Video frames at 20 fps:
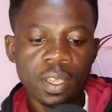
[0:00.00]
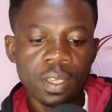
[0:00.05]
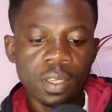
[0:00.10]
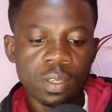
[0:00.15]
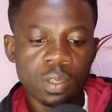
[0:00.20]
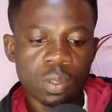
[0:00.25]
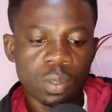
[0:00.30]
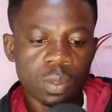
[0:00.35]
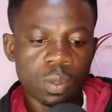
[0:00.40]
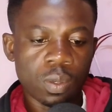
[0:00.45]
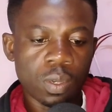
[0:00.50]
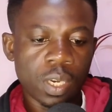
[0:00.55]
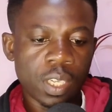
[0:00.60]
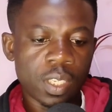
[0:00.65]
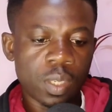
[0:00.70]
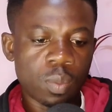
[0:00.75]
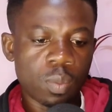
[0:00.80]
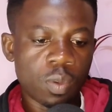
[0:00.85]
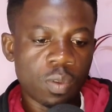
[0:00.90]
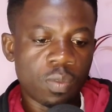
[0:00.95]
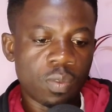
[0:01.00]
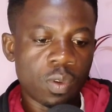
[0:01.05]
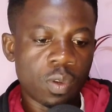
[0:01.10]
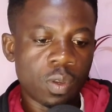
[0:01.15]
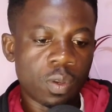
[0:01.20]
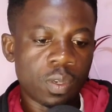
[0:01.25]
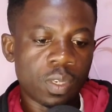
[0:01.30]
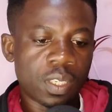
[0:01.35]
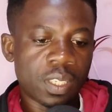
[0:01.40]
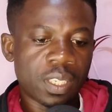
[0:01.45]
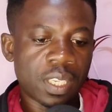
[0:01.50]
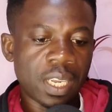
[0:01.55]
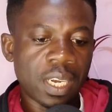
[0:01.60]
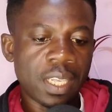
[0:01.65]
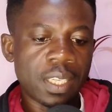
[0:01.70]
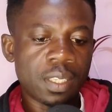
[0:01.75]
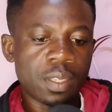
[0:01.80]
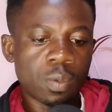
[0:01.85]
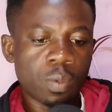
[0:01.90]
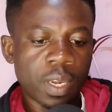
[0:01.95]
So let's move on.
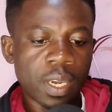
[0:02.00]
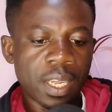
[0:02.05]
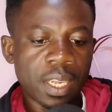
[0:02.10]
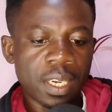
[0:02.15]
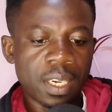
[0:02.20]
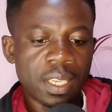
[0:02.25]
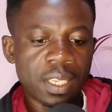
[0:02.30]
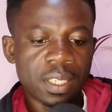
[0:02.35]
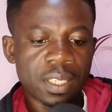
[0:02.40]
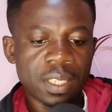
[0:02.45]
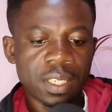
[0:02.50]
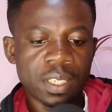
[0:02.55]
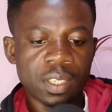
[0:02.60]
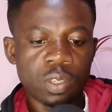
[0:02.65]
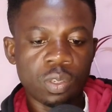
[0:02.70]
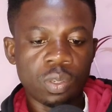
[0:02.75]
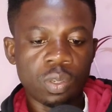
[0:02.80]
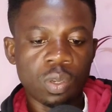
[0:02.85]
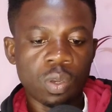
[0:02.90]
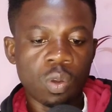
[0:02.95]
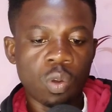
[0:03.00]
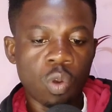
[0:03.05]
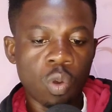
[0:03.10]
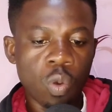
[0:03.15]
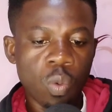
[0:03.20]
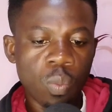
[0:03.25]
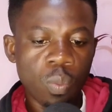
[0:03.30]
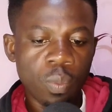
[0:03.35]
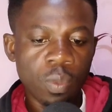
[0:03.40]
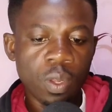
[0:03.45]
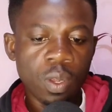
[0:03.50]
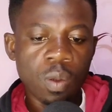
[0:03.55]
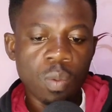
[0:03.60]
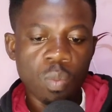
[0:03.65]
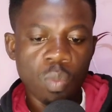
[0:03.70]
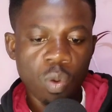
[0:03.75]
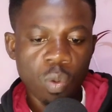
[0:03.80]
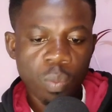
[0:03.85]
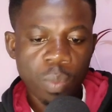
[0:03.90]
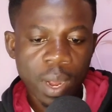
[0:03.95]
Select whether this is your home,
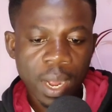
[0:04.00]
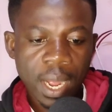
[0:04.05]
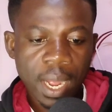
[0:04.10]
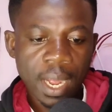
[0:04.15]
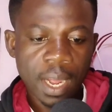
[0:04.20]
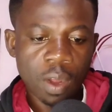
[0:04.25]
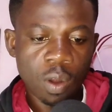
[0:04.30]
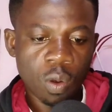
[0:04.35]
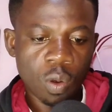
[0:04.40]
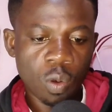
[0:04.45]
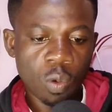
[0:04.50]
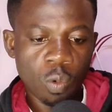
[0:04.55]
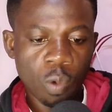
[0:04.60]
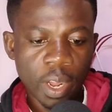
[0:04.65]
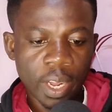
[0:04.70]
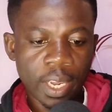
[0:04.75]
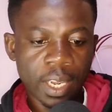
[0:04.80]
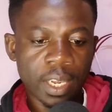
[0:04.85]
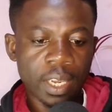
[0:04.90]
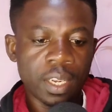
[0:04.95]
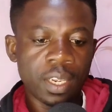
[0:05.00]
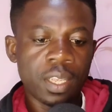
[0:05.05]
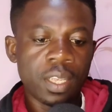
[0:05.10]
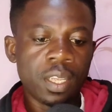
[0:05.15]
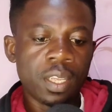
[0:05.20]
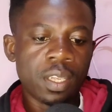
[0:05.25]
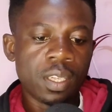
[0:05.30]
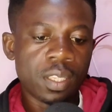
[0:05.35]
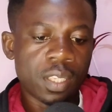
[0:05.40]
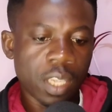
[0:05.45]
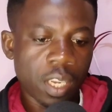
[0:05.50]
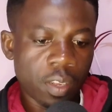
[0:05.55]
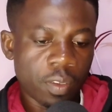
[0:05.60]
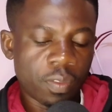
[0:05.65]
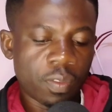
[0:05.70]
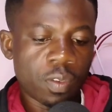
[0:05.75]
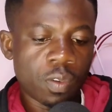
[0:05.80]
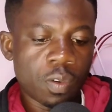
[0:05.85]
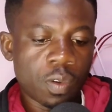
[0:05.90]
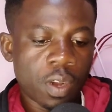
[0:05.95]
mobile or work
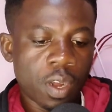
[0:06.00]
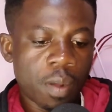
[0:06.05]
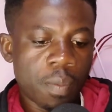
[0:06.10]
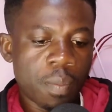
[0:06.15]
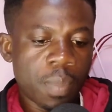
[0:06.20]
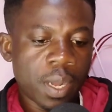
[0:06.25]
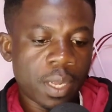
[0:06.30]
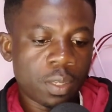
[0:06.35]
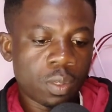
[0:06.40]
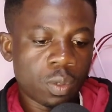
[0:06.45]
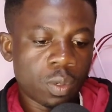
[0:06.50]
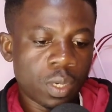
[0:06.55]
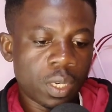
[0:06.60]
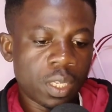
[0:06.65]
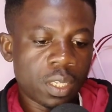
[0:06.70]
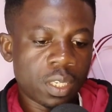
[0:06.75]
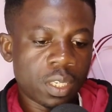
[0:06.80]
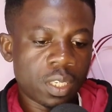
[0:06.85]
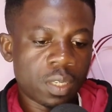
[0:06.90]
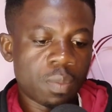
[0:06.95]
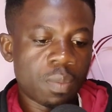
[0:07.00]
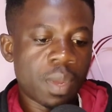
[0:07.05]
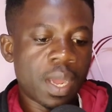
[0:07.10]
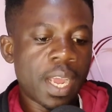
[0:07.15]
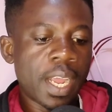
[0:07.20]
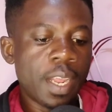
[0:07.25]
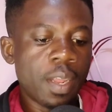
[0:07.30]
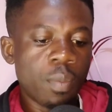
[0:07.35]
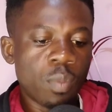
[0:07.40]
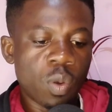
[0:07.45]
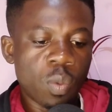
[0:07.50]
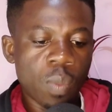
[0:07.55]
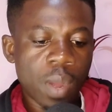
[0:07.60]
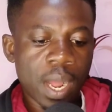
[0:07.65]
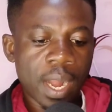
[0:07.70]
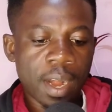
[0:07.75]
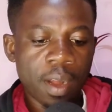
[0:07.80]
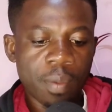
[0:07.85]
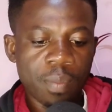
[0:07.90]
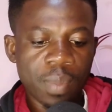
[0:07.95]
telephone number. So this is my
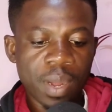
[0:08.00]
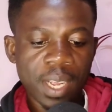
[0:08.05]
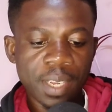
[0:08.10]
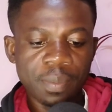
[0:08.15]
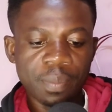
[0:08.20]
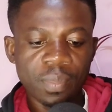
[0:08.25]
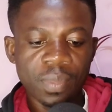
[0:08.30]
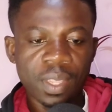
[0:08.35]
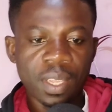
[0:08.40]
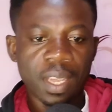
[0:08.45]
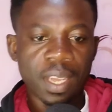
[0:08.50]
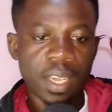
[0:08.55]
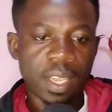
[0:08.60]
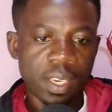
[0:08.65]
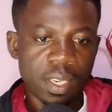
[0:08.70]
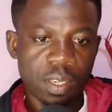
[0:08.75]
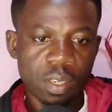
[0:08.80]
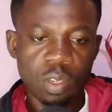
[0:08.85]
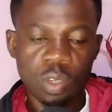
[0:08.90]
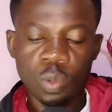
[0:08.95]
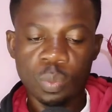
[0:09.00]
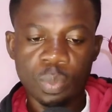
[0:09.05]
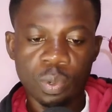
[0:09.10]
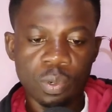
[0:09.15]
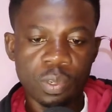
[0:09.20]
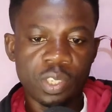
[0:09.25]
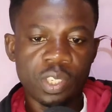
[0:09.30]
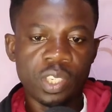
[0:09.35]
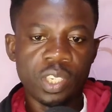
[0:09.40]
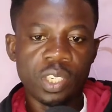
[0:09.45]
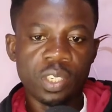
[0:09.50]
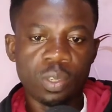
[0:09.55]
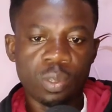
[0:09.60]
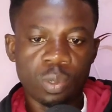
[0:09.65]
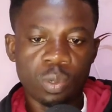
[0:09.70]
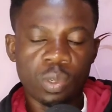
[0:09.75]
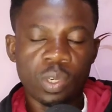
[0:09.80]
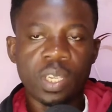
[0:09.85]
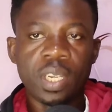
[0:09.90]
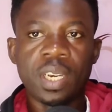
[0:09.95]
mobile number and you proceed
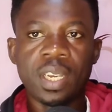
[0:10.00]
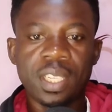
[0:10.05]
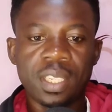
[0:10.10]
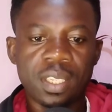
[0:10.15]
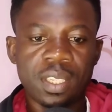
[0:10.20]
to the next